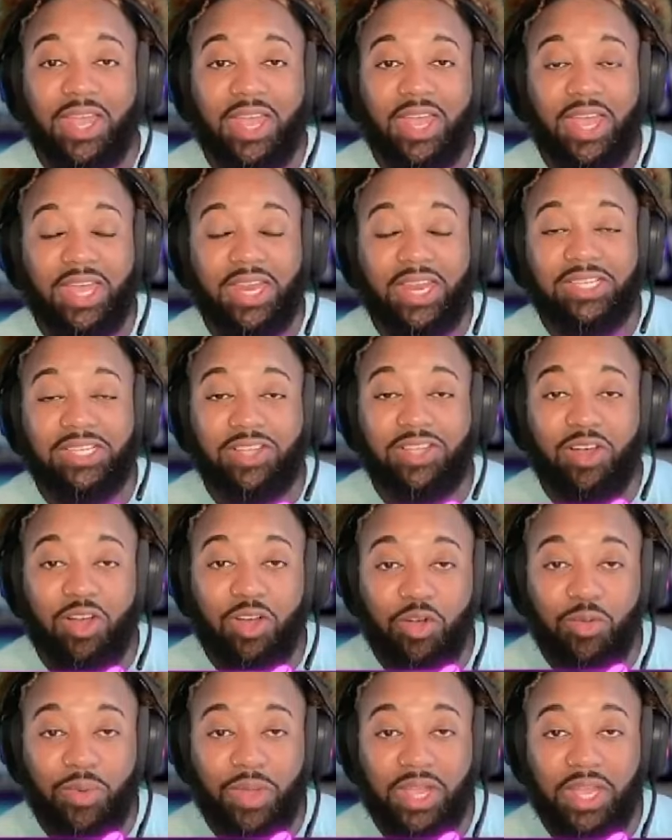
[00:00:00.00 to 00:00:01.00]
And as
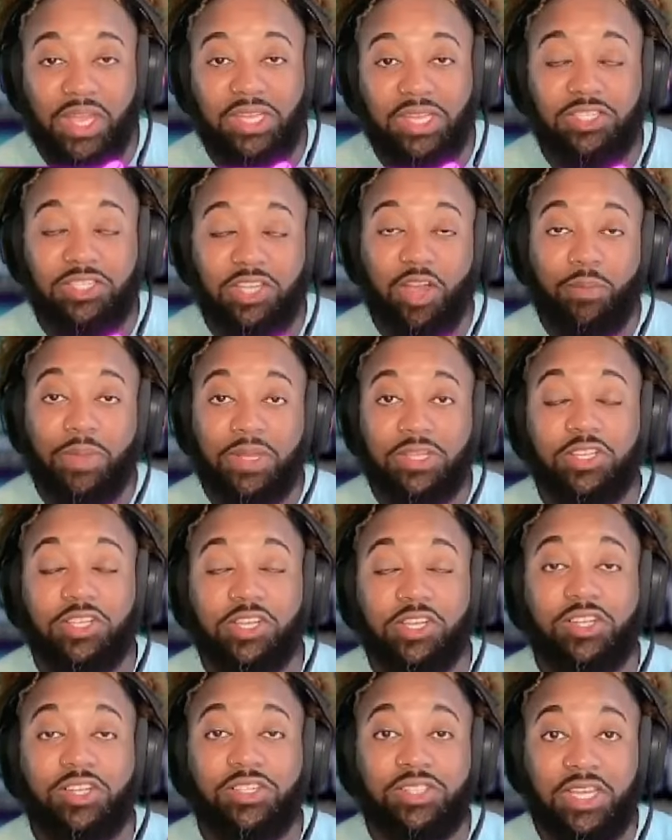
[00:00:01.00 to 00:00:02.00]
always, y'all make sure
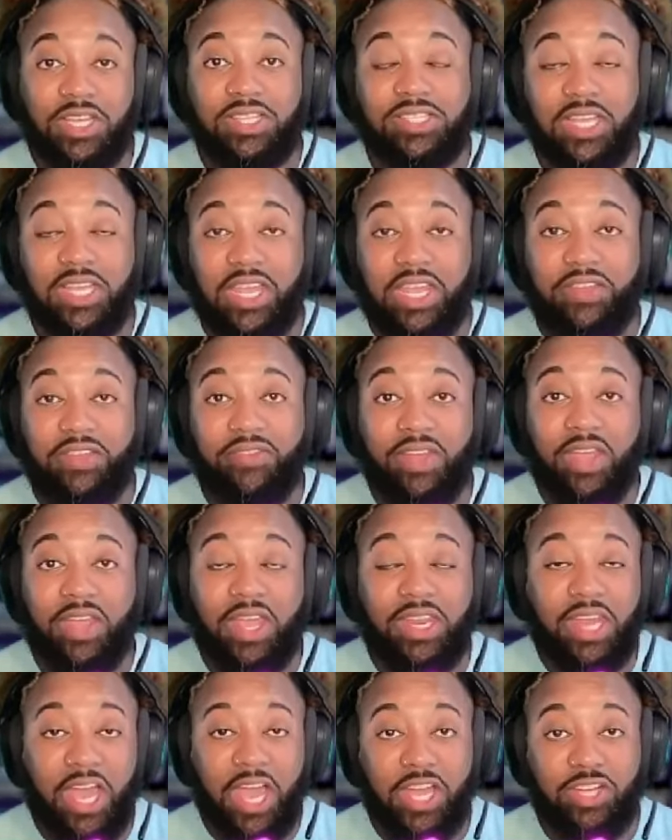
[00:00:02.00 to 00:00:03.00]
y'all stay safe
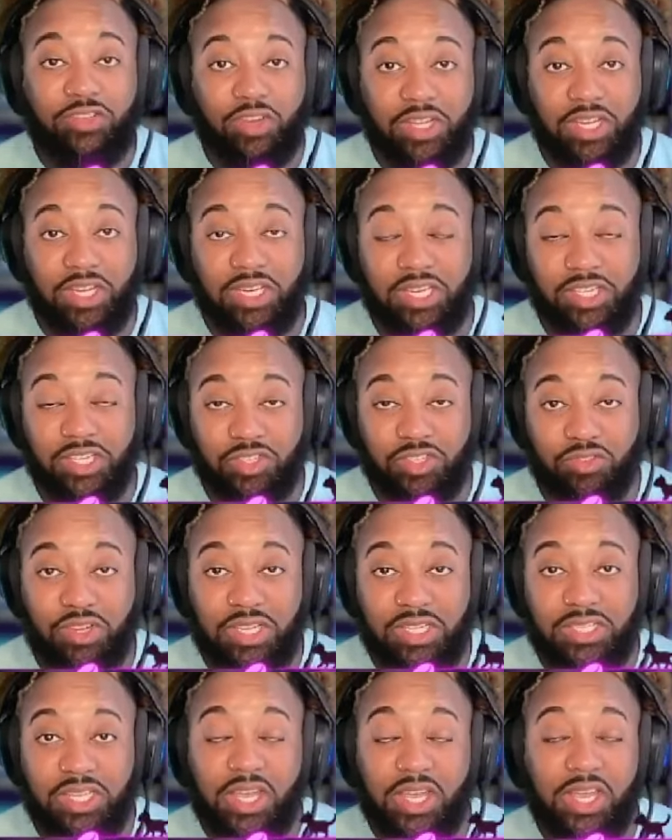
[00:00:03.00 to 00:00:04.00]
and hydrate in the
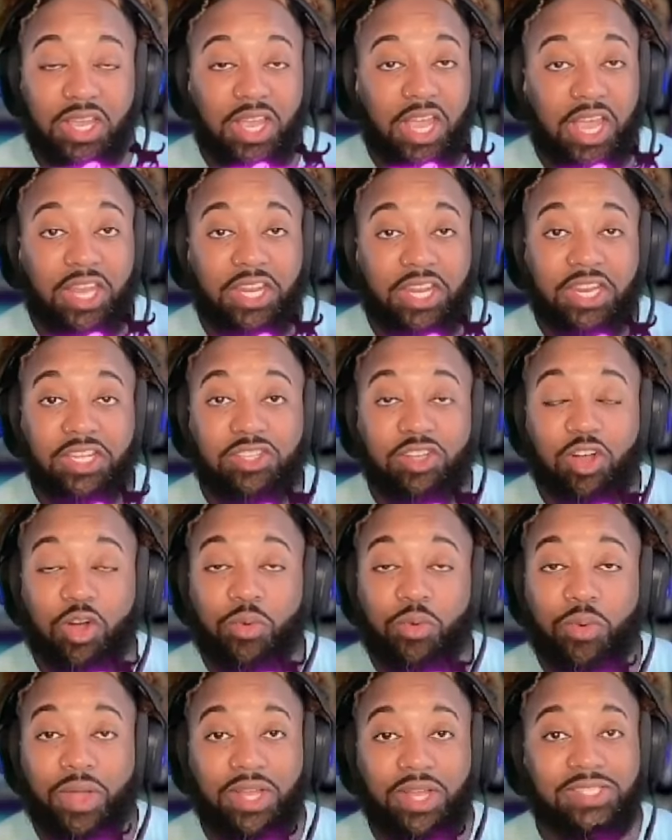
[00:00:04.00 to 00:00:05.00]
streets. And it is
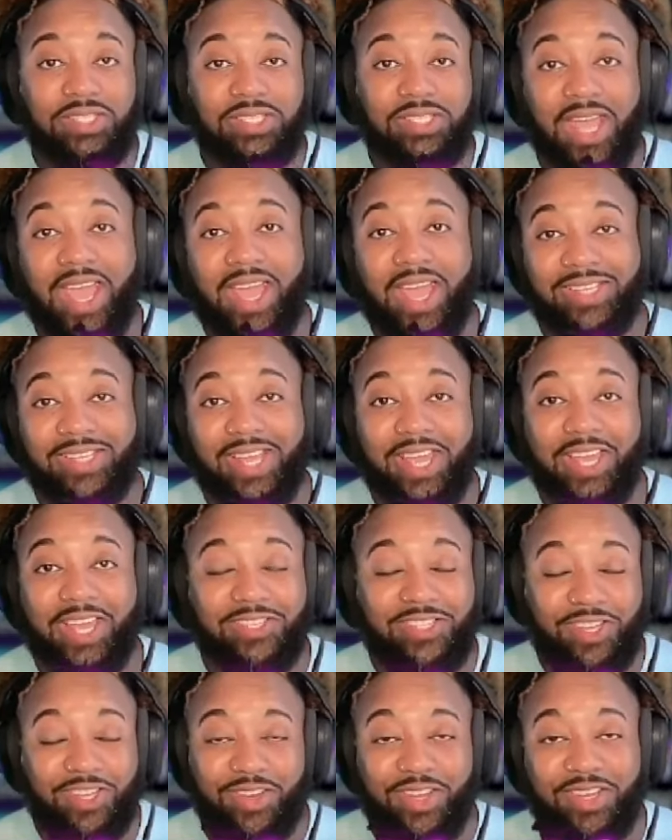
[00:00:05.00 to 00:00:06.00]
always dag dag
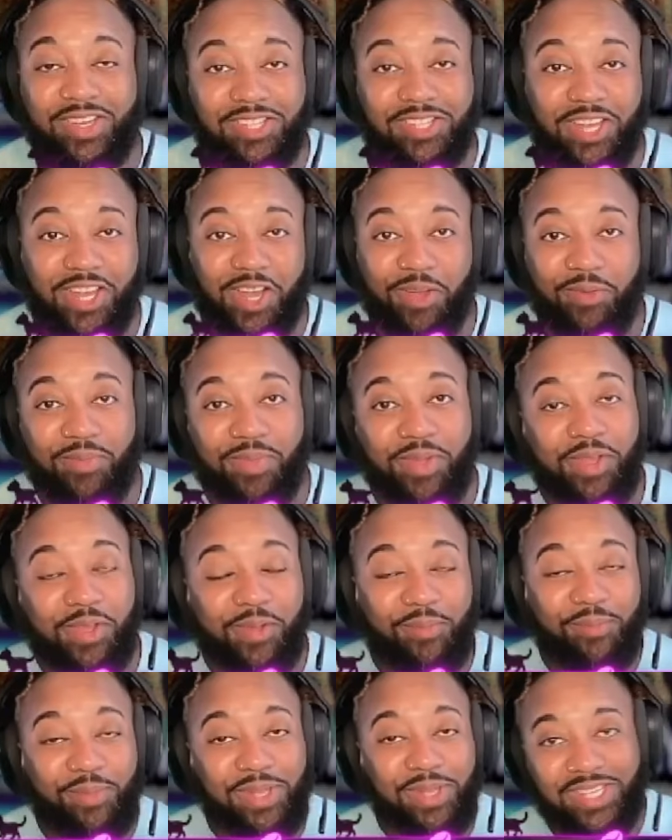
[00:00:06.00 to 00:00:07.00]
until next time.
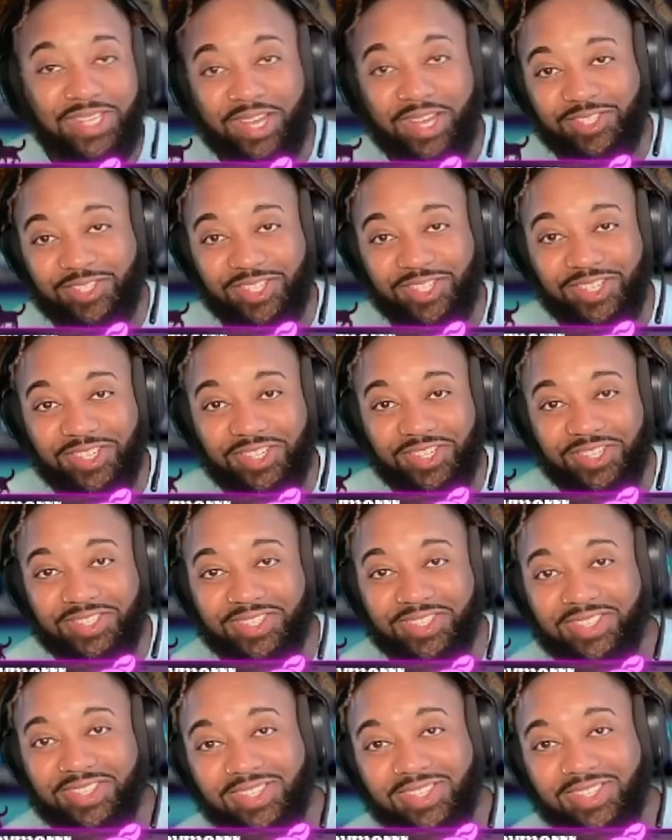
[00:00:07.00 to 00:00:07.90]
Peace out, Shugs.